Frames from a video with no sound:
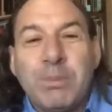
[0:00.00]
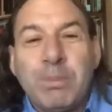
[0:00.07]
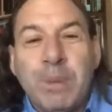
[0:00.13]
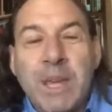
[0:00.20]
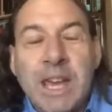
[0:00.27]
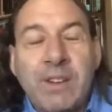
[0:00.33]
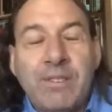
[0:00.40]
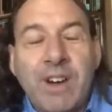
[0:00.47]

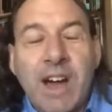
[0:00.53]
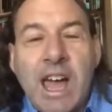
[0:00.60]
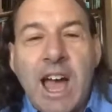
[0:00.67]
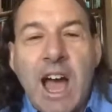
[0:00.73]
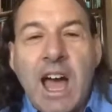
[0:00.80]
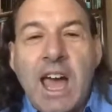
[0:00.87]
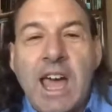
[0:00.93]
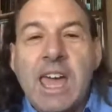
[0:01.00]

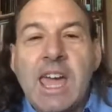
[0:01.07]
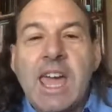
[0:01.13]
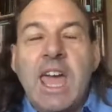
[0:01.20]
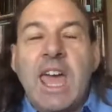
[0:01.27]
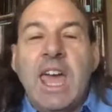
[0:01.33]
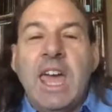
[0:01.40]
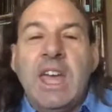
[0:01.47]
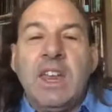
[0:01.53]
PFII.
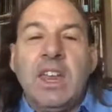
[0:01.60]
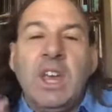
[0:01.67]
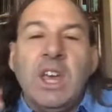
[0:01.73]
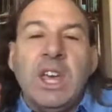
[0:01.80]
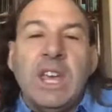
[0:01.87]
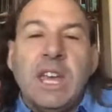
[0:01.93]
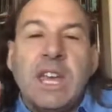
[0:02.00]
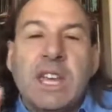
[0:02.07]
And
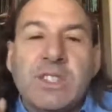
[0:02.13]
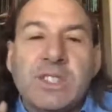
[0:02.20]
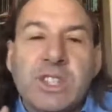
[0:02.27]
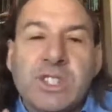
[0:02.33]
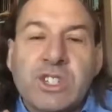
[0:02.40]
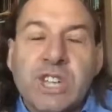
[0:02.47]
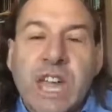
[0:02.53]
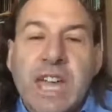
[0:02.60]
it's a
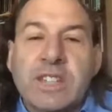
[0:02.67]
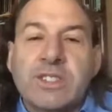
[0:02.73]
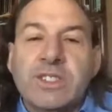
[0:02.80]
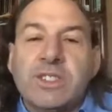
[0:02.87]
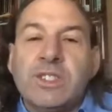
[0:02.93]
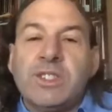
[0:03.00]
chance